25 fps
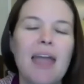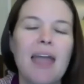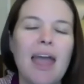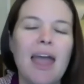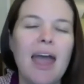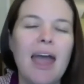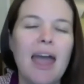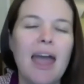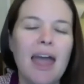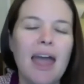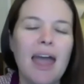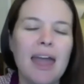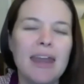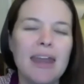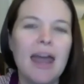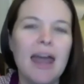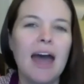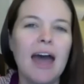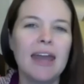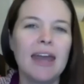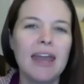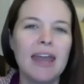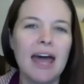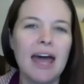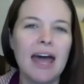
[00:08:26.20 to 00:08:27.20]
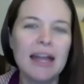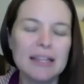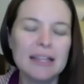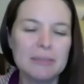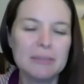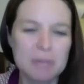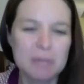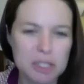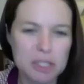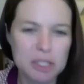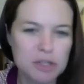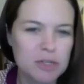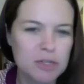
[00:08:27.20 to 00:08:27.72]
an
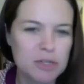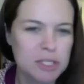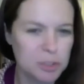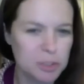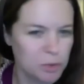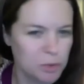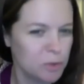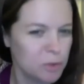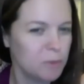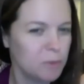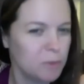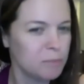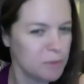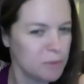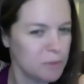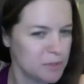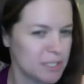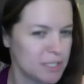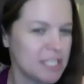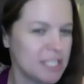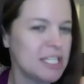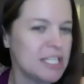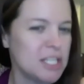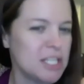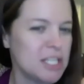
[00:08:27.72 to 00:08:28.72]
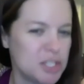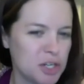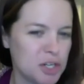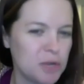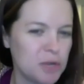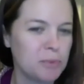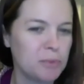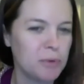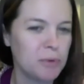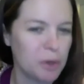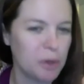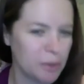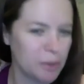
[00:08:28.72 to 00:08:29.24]
elementary school music teacher
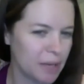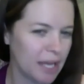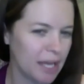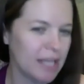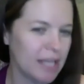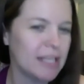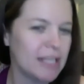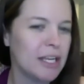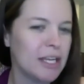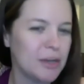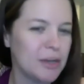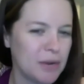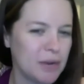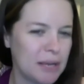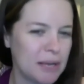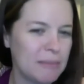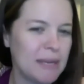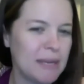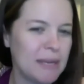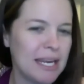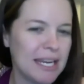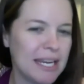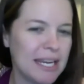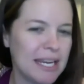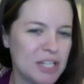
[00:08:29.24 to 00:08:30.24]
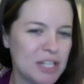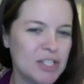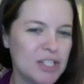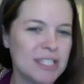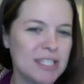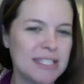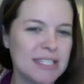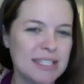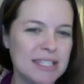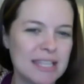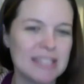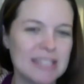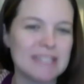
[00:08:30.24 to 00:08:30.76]
wrote it. You know what I mean?
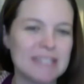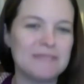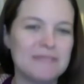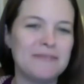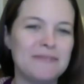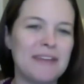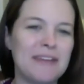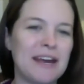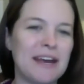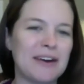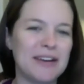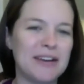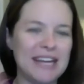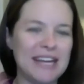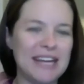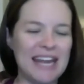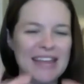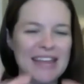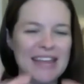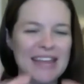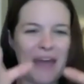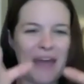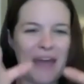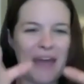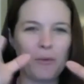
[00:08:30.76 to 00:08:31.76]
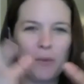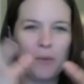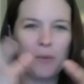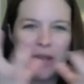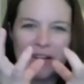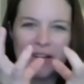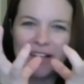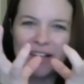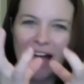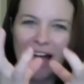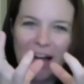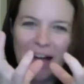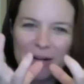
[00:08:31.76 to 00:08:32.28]
It's very in that
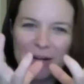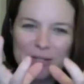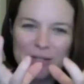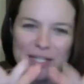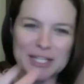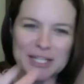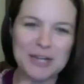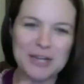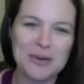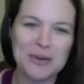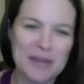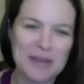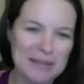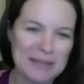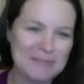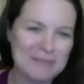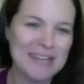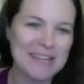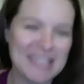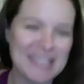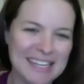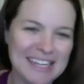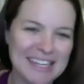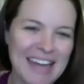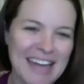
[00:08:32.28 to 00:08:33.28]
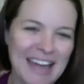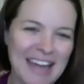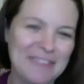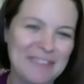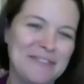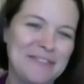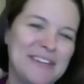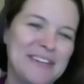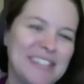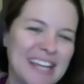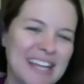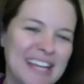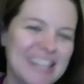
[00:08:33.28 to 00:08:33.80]
wheelhouse. You know what I mean? I
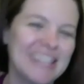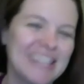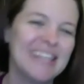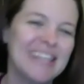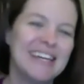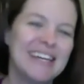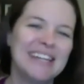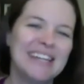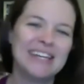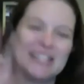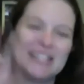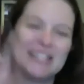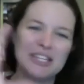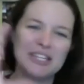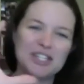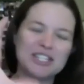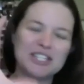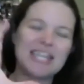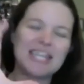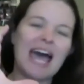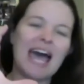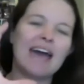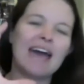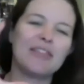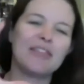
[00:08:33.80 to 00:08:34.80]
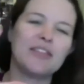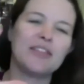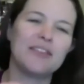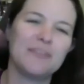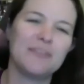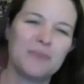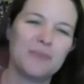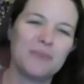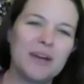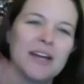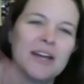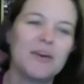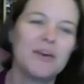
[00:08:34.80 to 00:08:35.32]
feel like you just had,
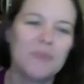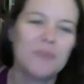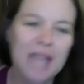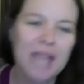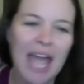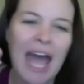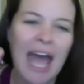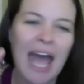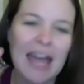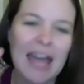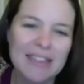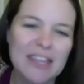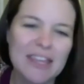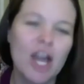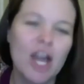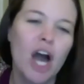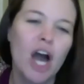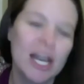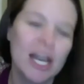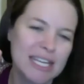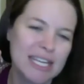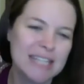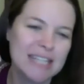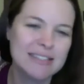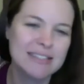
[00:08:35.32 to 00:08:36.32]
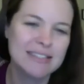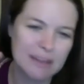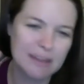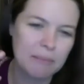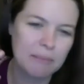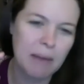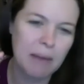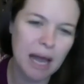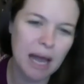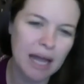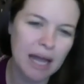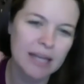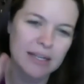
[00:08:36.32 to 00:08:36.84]
we had the audience in
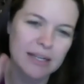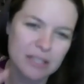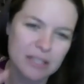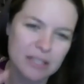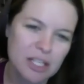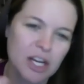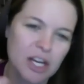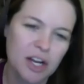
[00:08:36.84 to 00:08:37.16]
mind, you know,